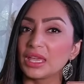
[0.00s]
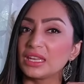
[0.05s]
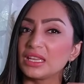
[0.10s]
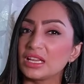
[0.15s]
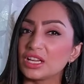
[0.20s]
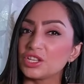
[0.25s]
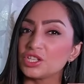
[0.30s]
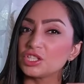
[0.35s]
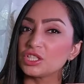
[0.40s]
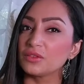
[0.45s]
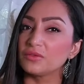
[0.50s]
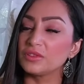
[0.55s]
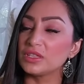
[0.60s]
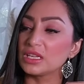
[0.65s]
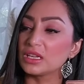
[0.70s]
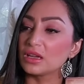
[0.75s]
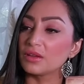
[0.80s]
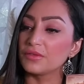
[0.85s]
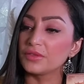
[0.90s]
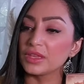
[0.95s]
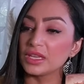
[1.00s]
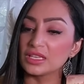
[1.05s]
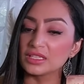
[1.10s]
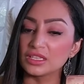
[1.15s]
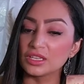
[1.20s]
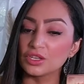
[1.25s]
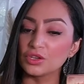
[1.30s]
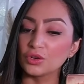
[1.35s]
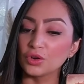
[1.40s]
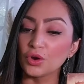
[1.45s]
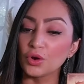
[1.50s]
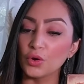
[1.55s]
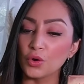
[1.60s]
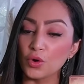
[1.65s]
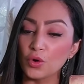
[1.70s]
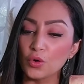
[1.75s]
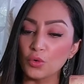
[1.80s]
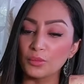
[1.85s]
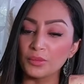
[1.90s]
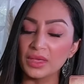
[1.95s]
getting a shifting of things in your
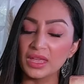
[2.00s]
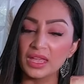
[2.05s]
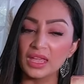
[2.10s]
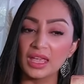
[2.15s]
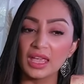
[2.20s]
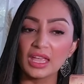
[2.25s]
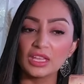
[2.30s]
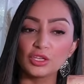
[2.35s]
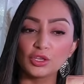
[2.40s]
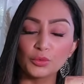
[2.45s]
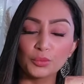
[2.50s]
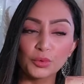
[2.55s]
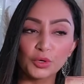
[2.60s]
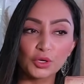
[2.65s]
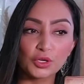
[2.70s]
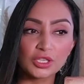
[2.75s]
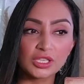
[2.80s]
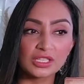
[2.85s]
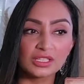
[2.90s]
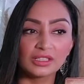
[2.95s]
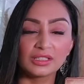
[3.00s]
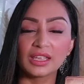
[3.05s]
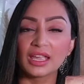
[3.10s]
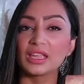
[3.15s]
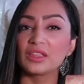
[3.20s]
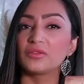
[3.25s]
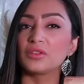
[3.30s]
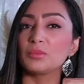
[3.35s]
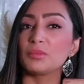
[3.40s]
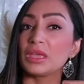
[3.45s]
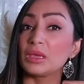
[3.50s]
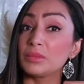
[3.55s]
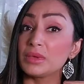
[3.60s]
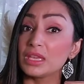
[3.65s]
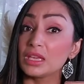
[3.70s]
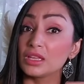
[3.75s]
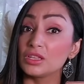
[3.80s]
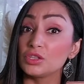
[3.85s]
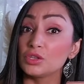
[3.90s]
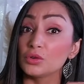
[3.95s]
home, in your personal life,
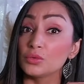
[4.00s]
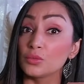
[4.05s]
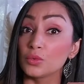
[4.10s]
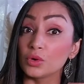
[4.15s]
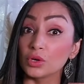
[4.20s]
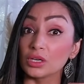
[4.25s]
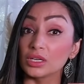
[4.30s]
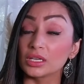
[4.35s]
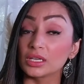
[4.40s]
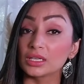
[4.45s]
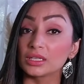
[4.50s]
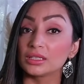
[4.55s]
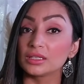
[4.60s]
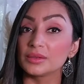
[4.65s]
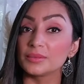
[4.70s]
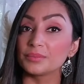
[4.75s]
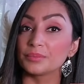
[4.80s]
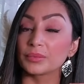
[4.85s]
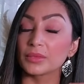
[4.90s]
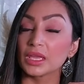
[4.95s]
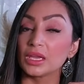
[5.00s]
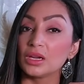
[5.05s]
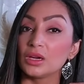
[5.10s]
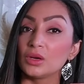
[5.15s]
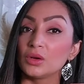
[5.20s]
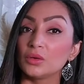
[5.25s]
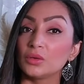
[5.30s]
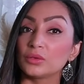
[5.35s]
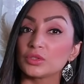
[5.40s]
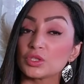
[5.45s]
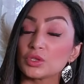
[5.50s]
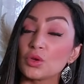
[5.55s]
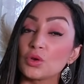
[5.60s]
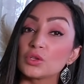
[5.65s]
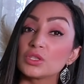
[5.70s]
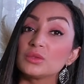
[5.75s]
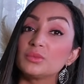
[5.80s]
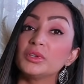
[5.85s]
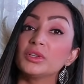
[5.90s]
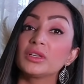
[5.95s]
maybe in your work. So
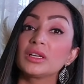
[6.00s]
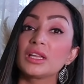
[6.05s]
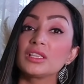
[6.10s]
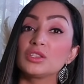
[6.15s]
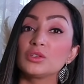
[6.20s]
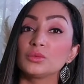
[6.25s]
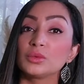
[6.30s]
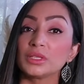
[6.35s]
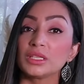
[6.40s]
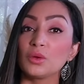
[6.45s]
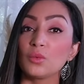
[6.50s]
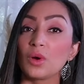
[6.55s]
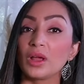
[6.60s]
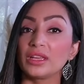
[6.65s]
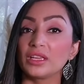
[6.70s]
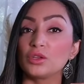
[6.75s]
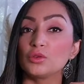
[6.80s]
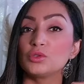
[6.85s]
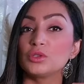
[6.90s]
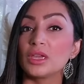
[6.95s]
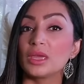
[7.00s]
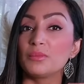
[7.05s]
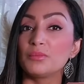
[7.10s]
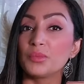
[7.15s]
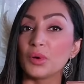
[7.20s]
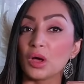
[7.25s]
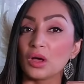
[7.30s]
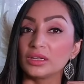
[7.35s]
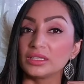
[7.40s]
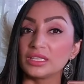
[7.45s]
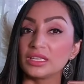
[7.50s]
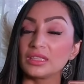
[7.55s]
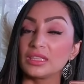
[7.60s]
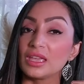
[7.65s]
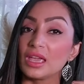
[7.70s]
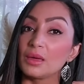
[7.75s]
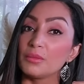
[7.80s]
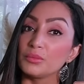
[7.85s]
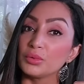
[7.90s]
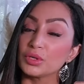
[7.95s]
spirit guides are really wanting you to embody
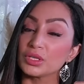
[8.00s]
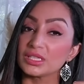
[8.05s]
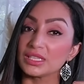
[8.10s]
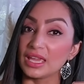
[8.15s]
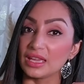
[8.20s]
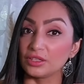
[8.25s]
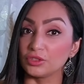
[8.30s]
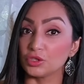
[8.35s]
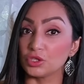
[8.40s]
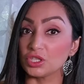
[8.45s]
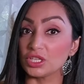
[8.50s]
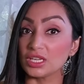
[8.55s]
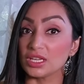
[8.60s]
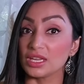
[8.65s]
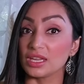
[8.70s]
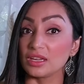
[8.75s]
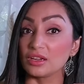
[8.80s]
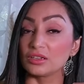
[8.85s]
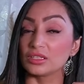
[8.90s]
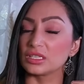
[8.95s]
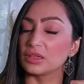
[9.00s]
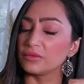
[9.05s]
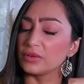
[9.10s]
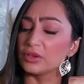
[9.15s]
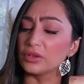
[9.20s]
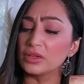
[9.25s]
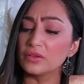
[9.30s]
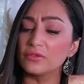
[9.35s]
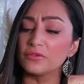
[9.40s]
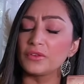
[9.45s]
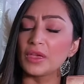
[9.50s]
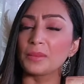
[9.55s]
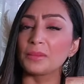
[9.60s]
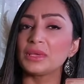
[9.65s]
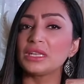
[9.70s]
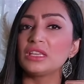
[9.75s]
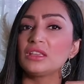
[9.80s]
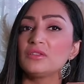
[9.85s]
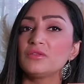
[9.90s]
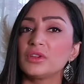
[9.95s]
the Empress energy here. It's a very
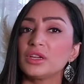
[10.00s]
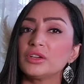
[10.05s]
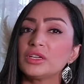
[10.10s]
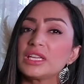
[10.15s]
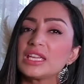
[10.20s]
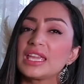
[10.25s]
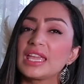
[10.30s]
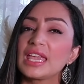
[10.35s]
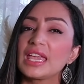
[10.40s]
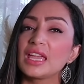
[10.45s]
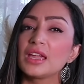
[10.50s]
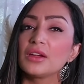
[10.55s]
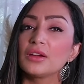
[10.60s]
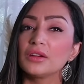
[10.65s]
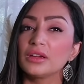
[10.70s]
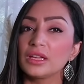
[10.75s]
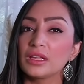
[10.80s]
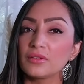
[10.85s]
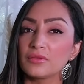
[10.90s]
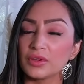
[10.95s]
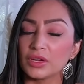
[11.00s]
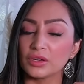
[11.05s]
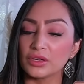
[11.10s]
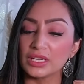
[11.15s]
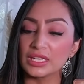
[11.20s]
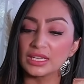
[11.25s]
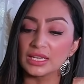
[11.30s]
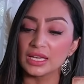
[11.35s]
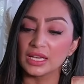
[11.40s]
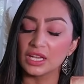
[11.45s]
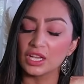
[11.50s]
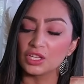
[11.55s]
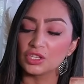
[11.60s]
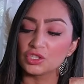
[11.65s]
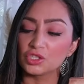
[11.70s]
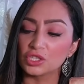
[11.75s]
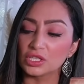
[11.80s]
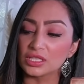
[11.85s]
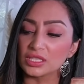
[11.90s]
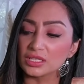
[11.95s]
feminine, very caring, very
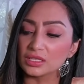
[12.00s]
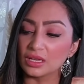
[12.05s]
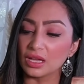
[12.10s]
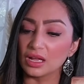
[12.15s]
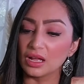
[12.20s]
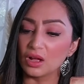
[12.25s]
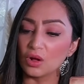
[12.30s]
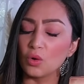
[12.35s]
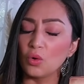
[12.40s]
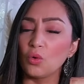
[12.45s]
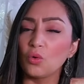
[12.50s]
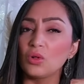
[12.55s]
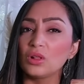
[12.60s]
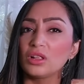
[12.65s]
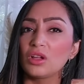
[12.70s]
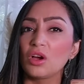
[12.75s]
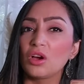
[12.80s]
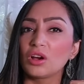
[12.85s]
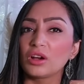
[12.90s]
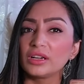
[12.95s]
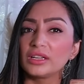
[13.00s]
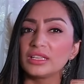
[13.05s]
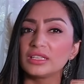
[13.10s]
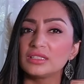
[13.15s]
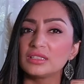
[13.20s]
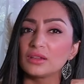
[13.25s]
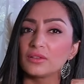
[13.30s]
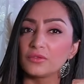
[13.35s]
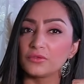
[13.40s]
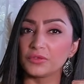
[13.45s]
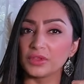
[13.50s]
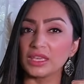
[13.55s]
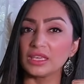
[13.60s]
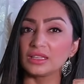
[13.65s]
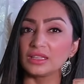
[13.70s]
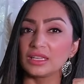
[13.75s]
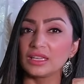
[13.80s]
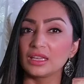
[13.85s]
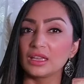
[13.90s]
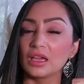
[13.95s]
just a wholehearted
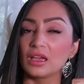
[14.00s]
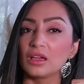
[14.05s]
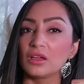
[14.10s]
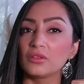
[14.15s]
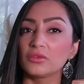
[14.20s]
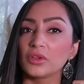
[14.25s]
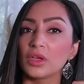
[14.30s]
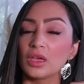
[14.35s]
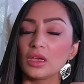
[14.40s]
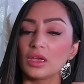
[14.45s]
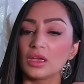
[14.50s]
feeling of,